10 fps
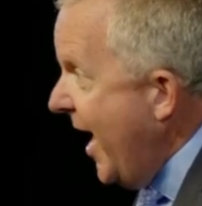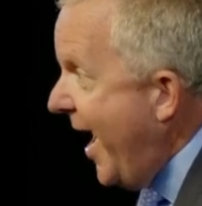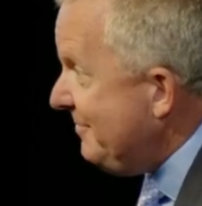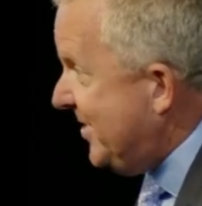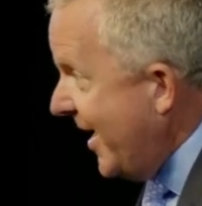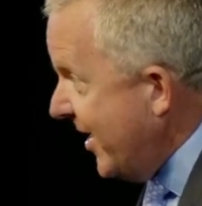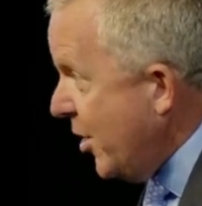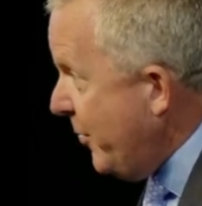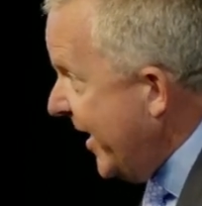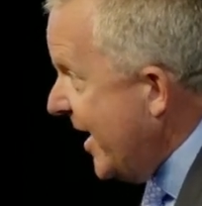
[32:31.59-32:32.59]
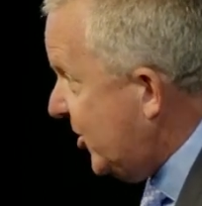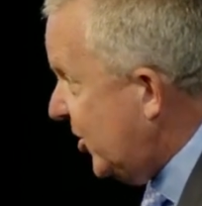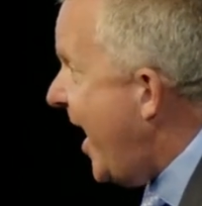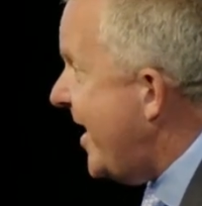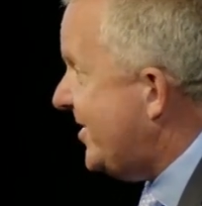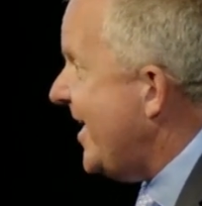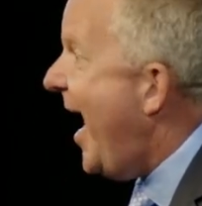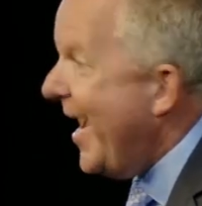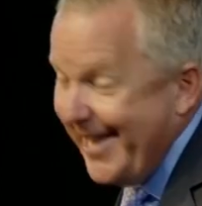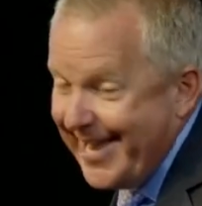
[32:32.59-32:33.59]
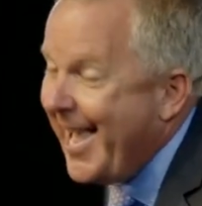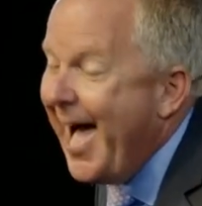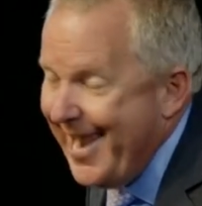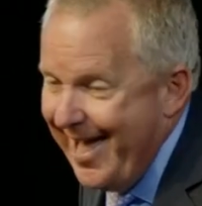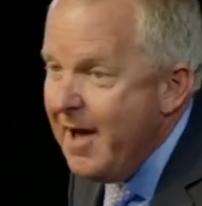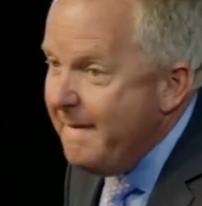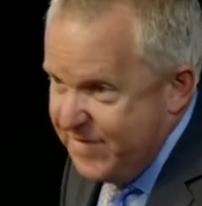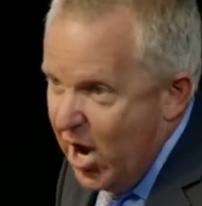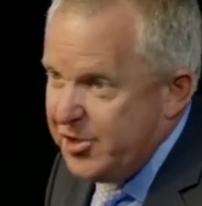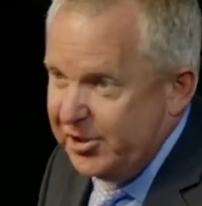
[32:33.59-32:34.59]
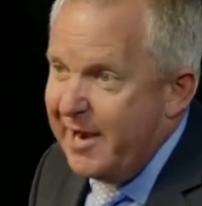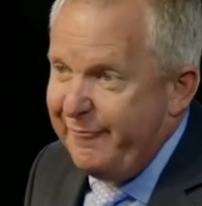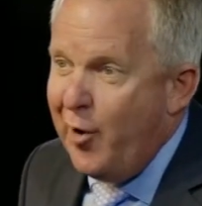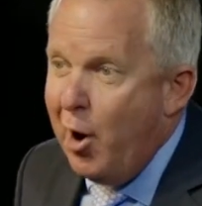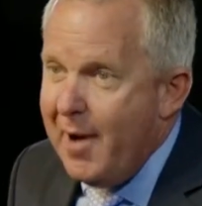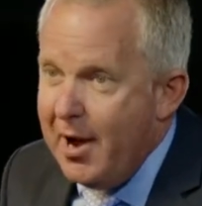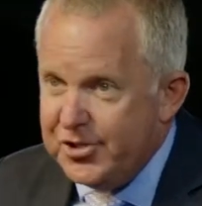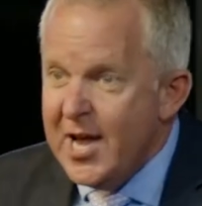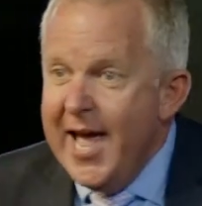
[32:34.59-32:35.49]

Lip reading: I'm telling you, we're going to change the ugly color first and foremost.